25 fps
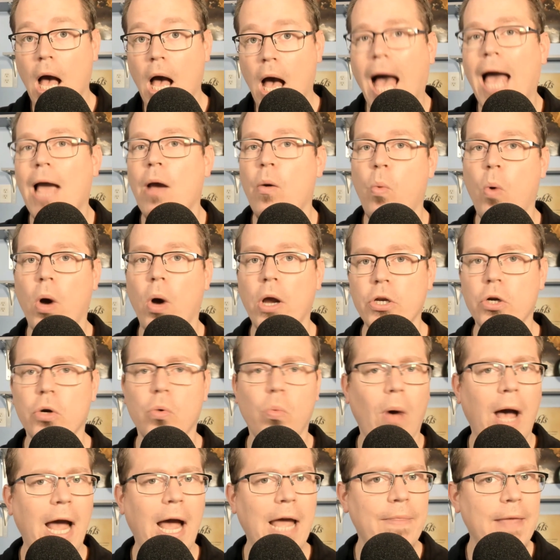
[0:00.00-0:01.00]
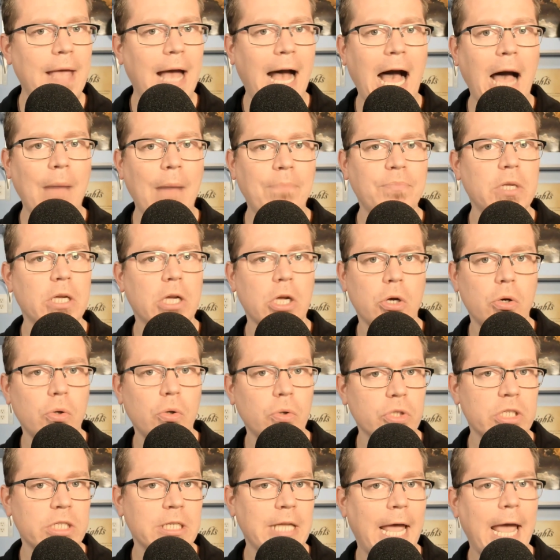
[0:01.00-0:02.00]
I wonder why the optical
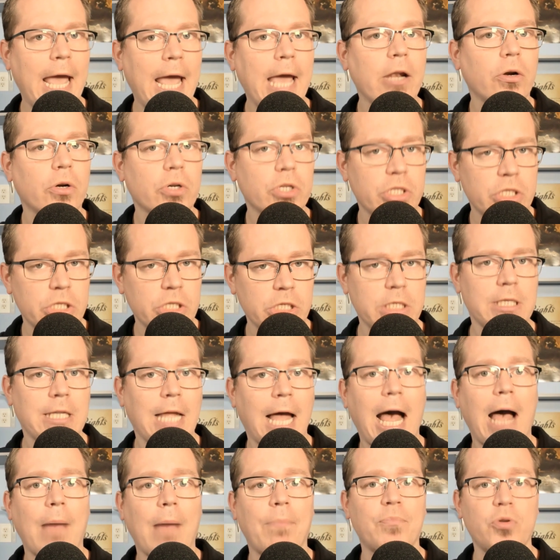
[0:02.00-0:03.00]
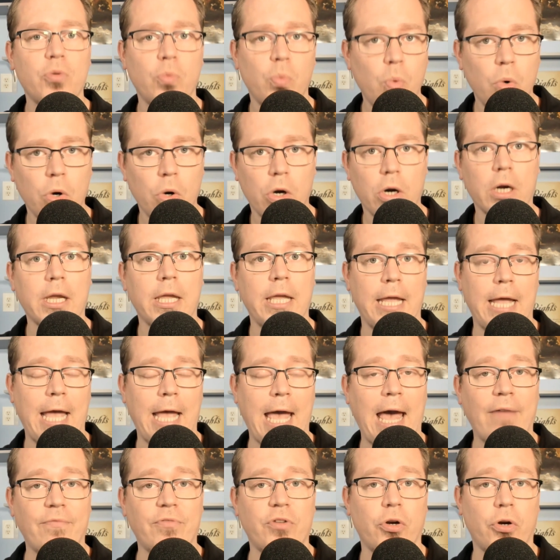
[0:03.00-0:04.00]
scanner stopped working
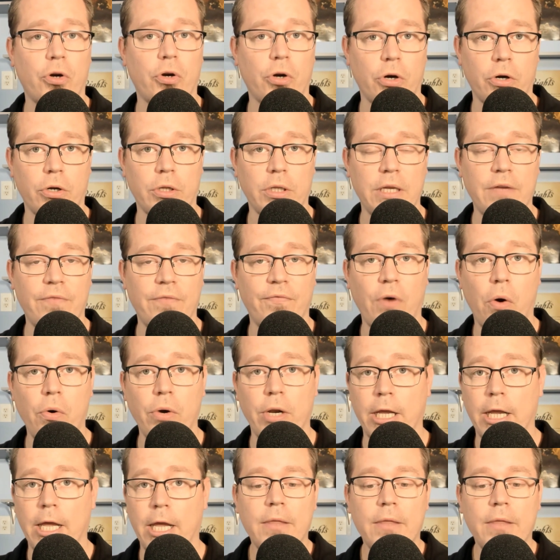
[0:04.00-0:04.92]
after early voting.